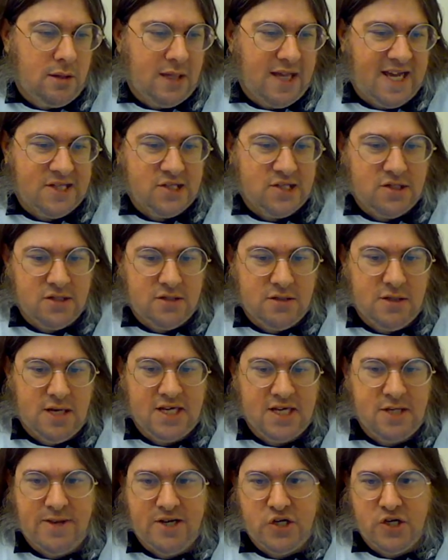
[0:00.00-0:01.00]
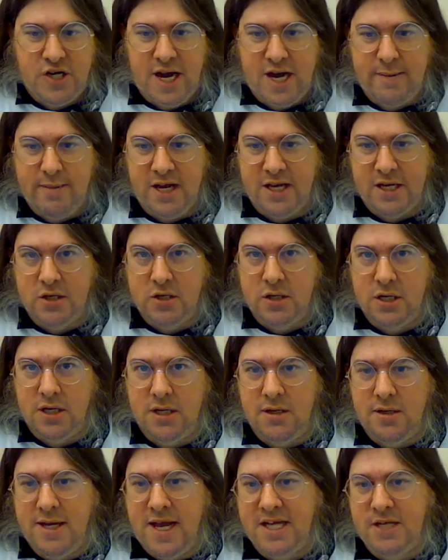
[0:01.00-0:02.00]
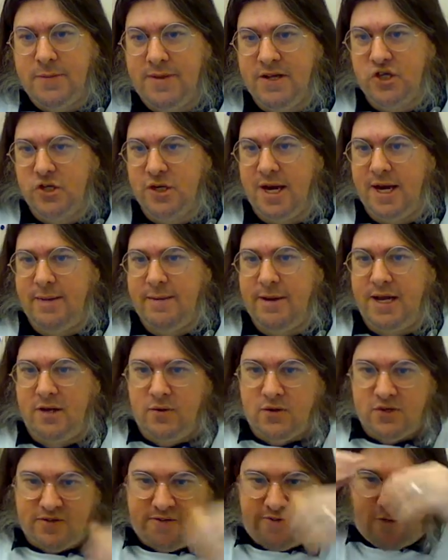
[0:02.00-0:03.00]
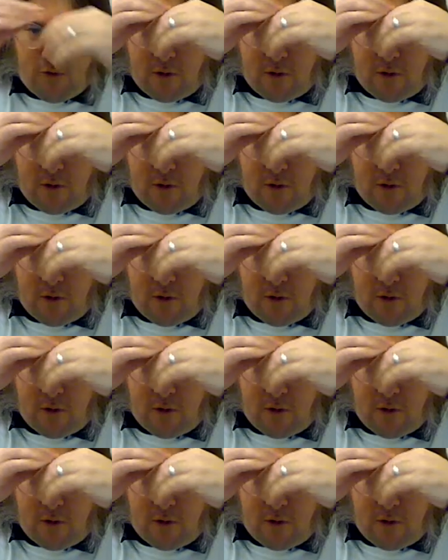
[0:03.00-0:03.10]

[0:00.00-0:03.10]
less, not to mention anybody good, not to mention anybody who is a